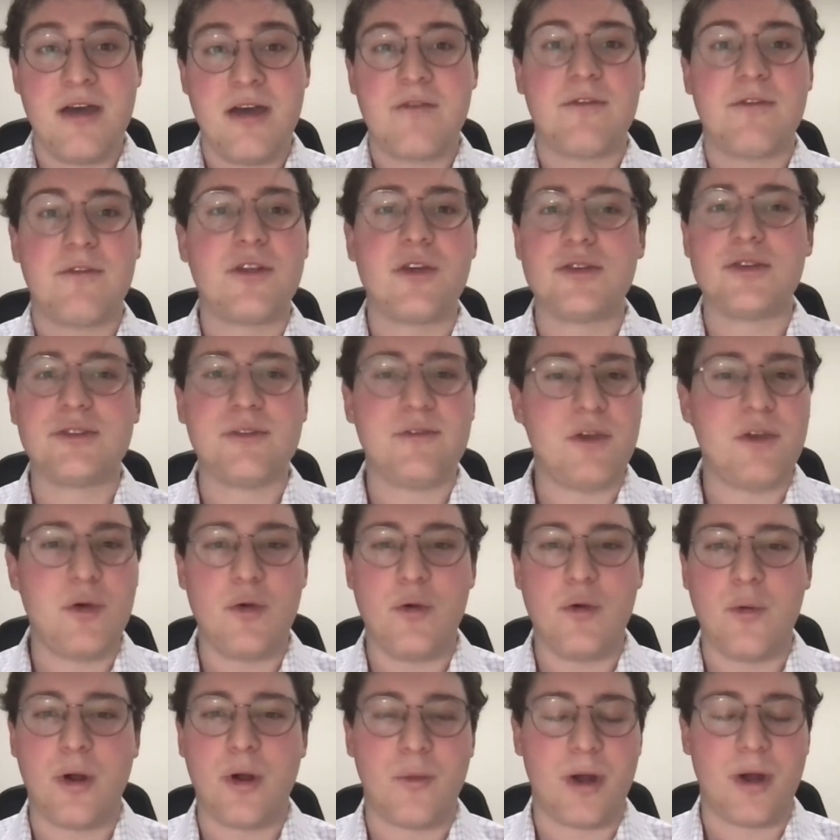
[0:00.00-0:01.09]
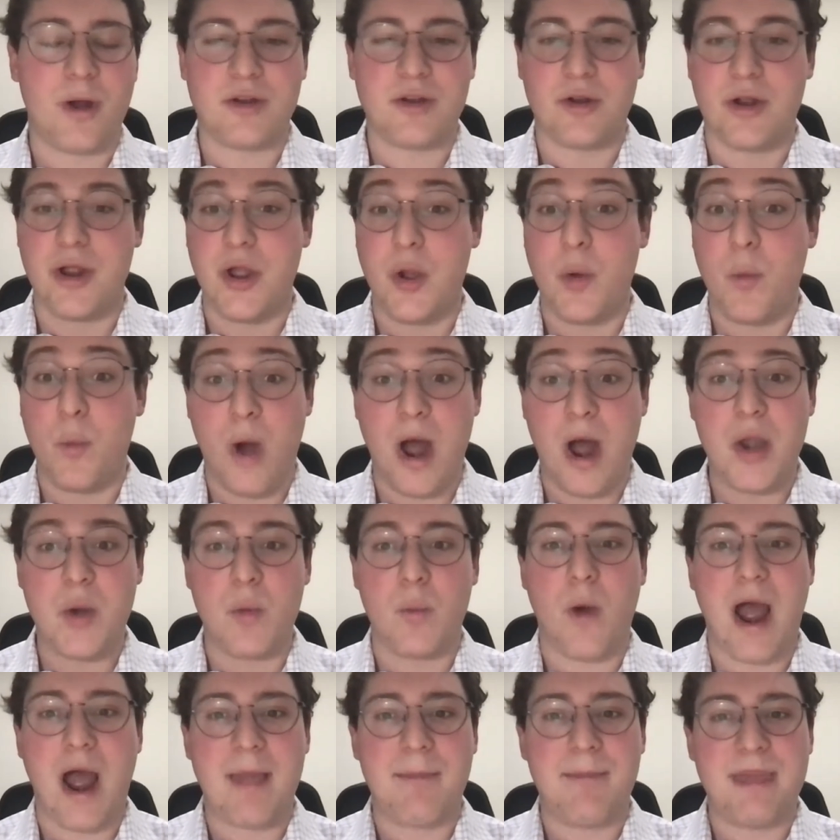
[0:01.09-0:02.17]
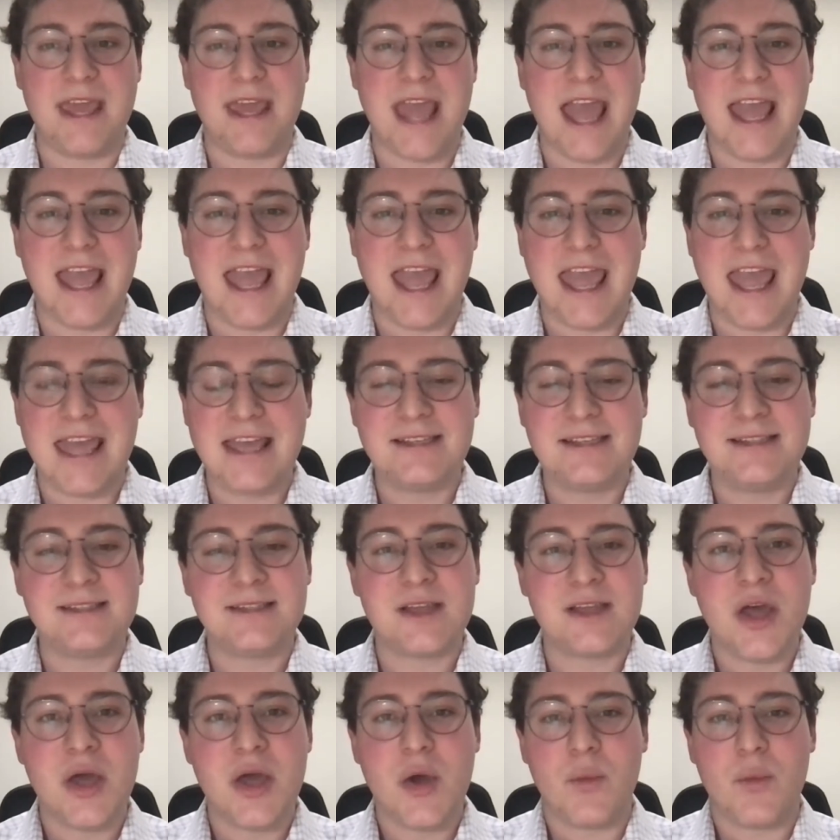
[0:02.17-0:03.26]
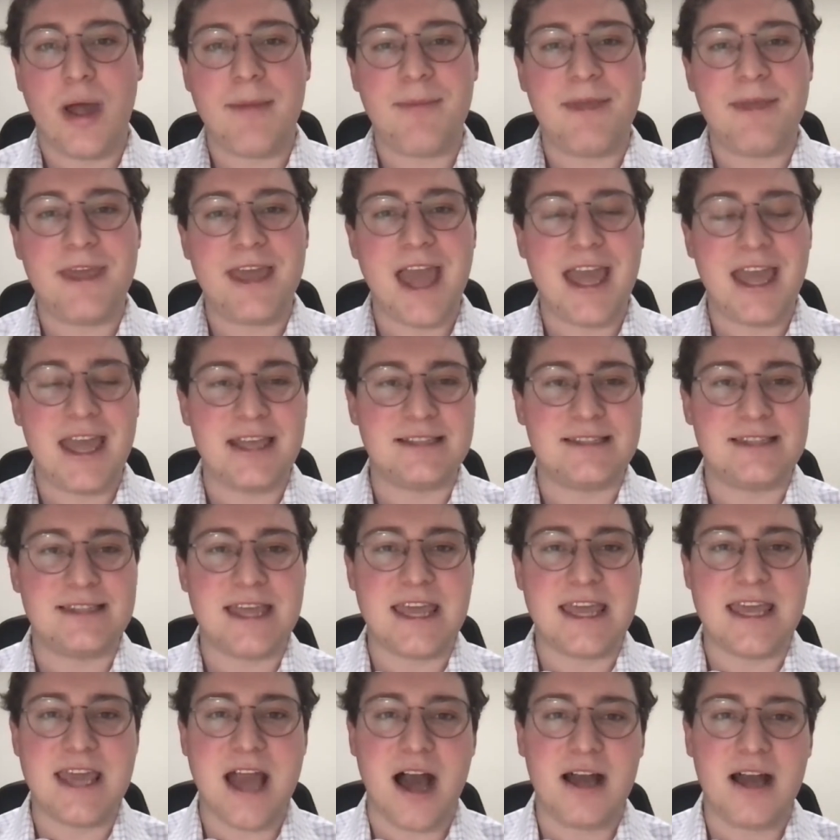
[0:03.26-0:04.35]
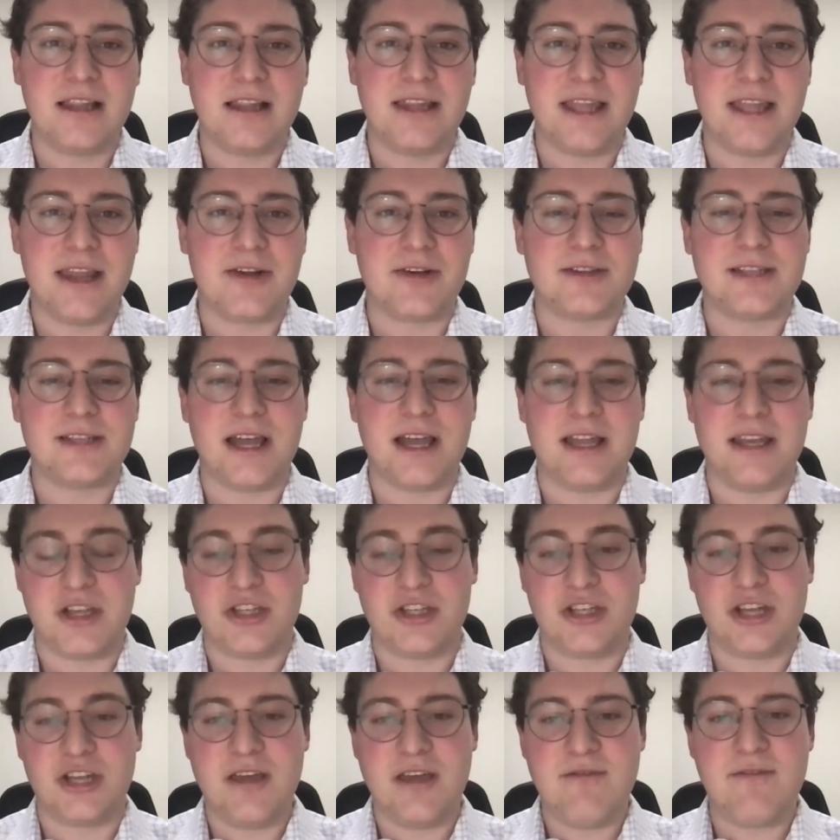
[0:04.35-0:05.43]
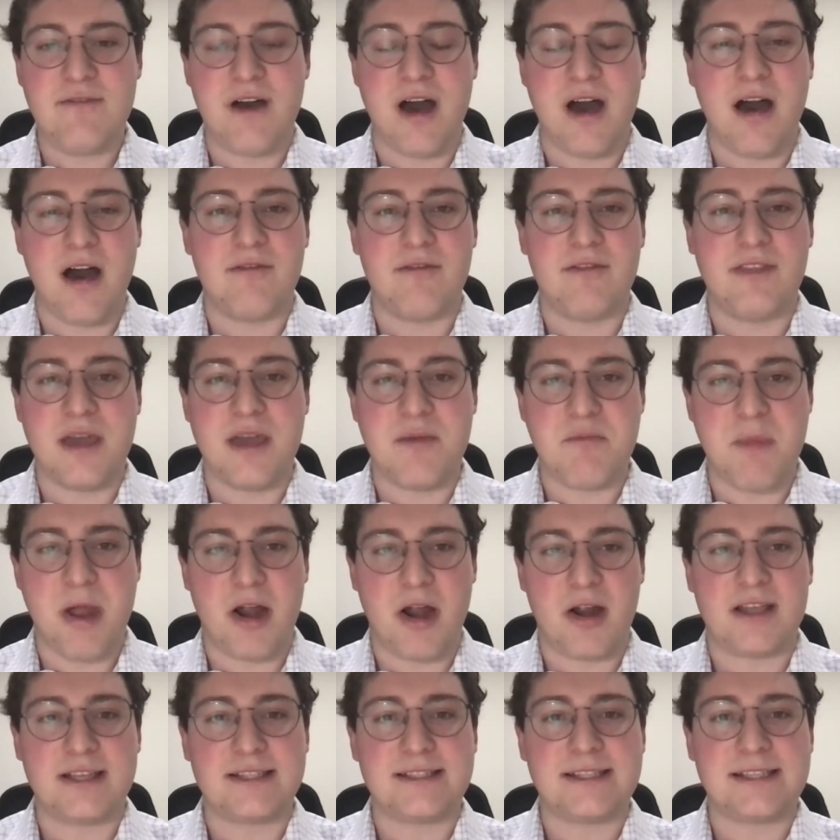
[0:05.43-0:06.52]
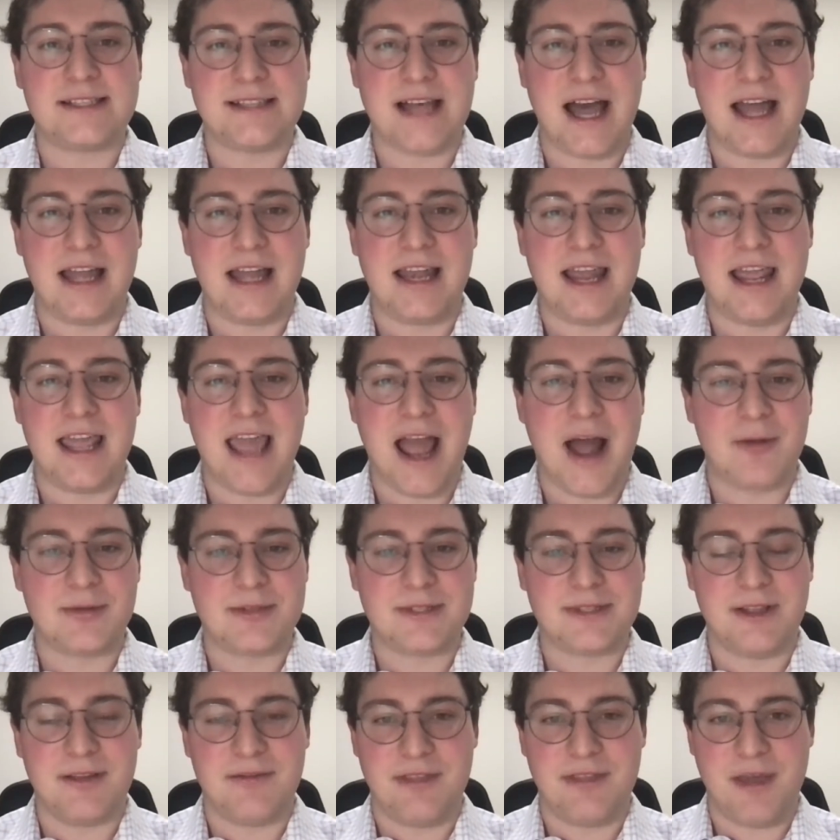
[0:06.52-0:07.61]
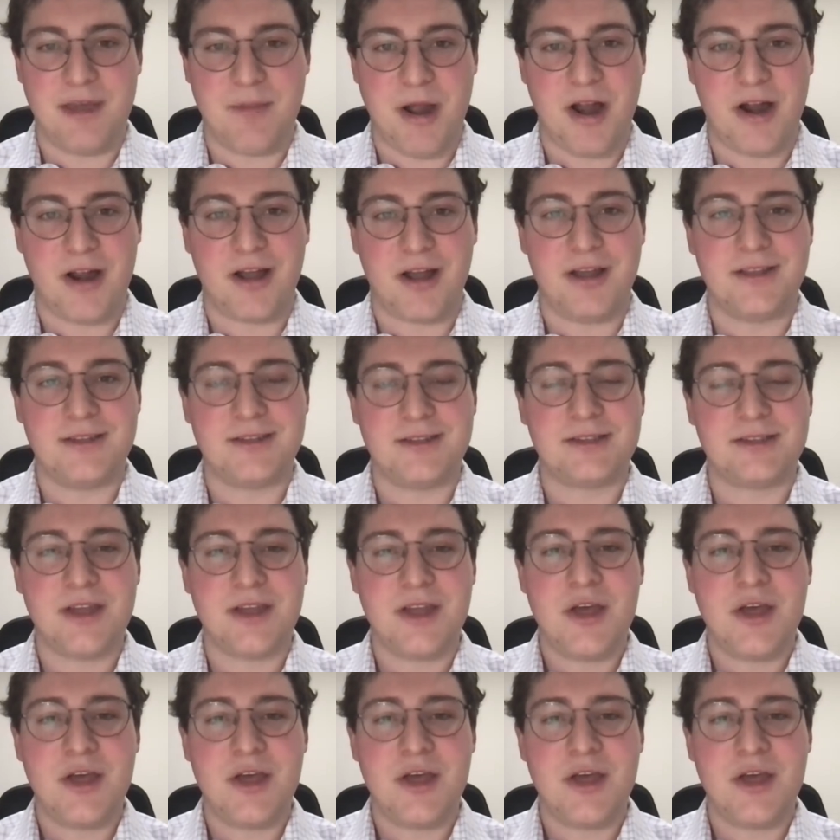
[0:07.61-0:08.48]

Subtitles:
For those of you who are wondering what YPA is, YPA is the Young Leaders Initiative of the American Society Council of the Americas.